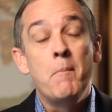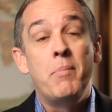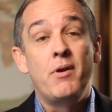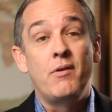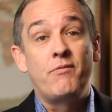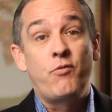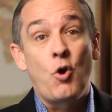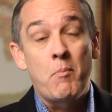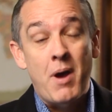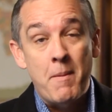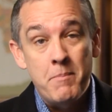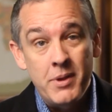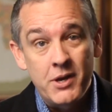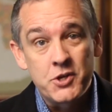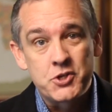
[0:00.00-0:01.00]
but for my
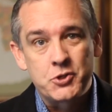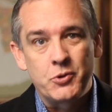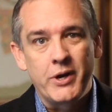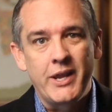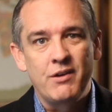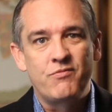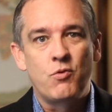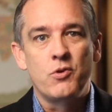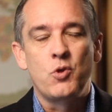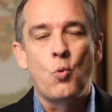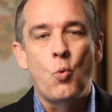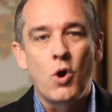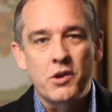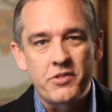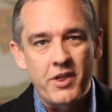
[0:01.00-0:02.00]
ministry and for the
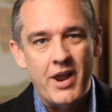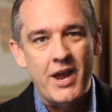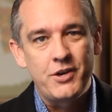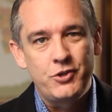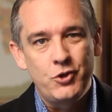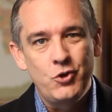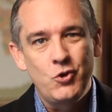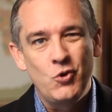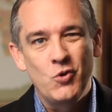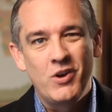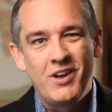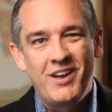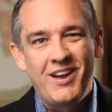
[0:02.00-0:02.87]
work that I do,